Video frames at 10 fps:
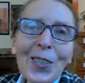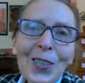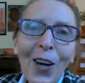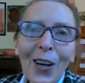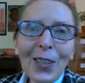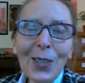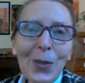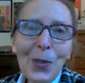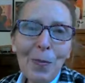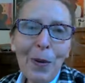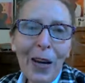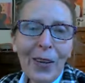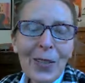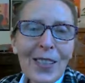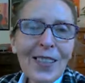to talk to you
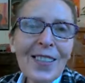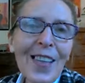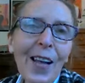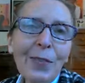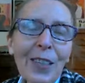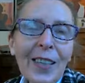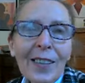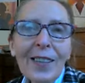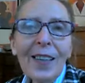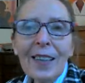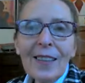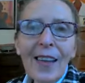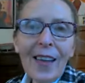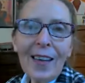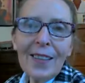about self-healing,
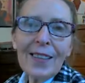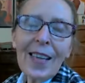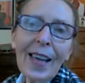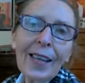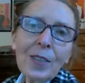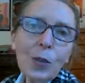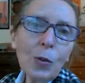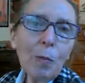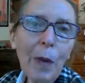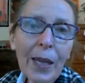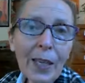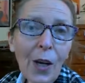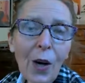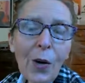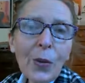and as you may
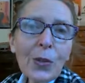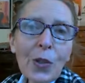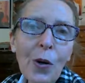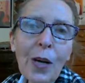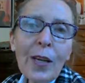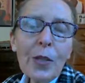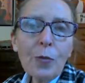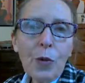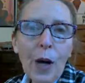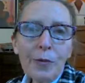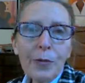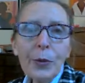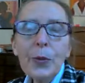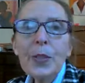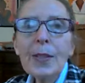know, Johanna's Raw
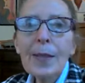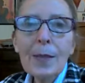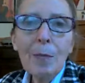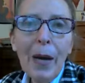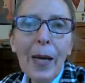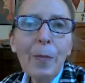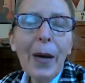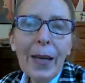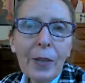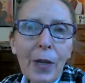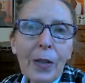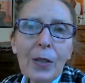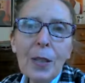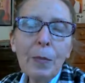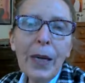Foods is my
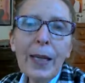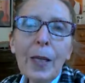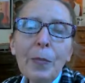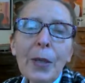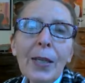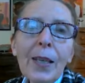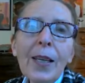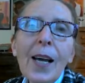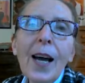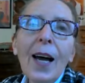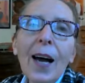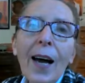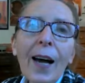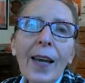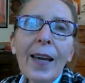background and my company.
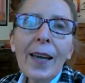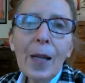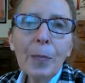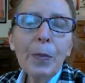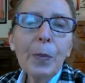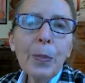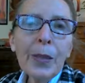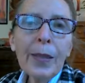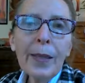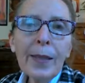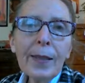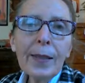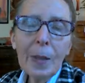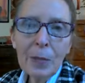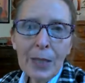I help people heal
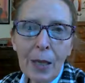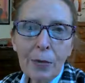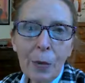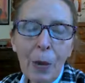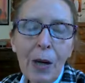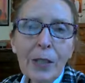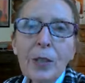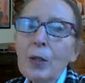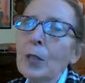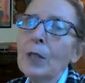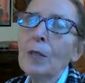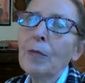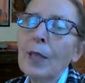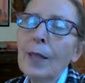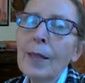themselves from all sorts of
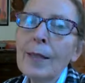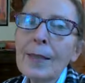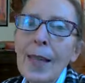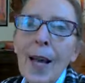things